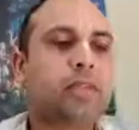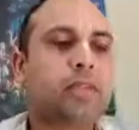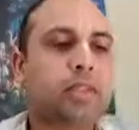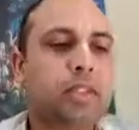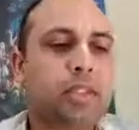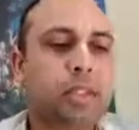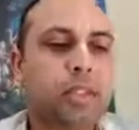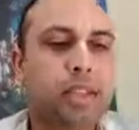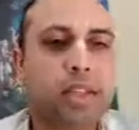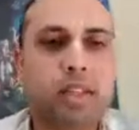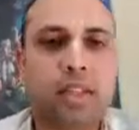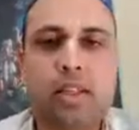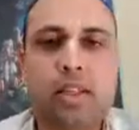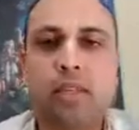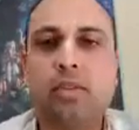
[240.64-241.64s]
was saying,
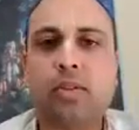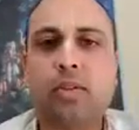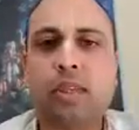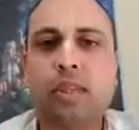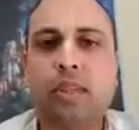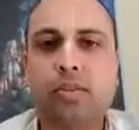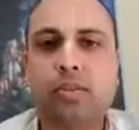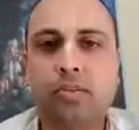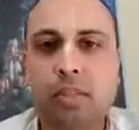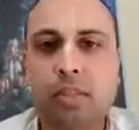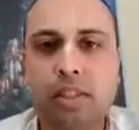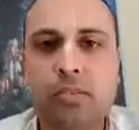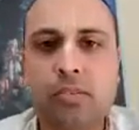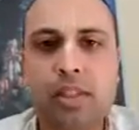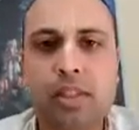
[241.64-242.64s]
I don't know why you've
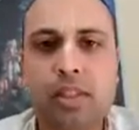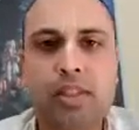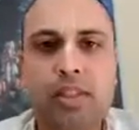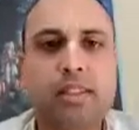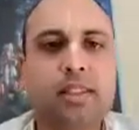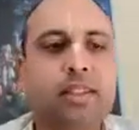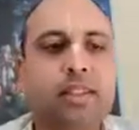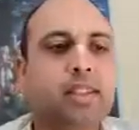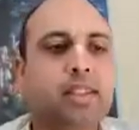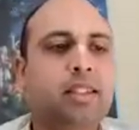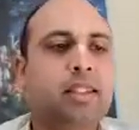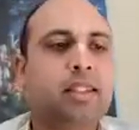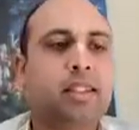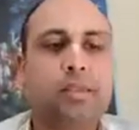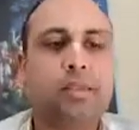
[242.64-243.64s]
picked me.
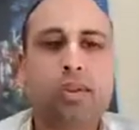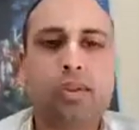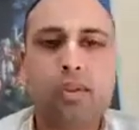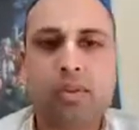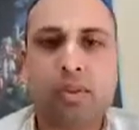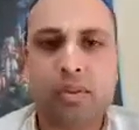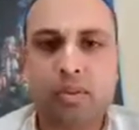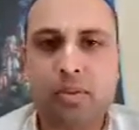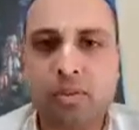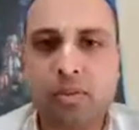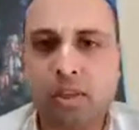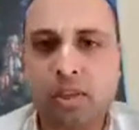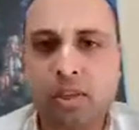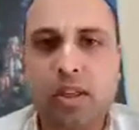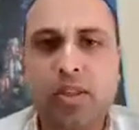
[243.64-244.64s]
I'm so
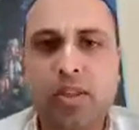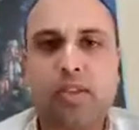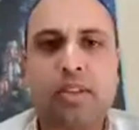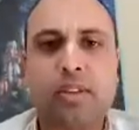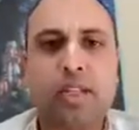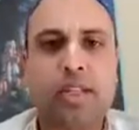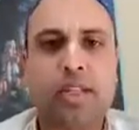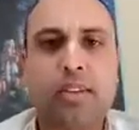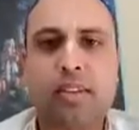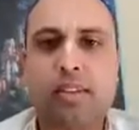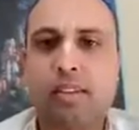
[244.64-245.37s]
unqualified.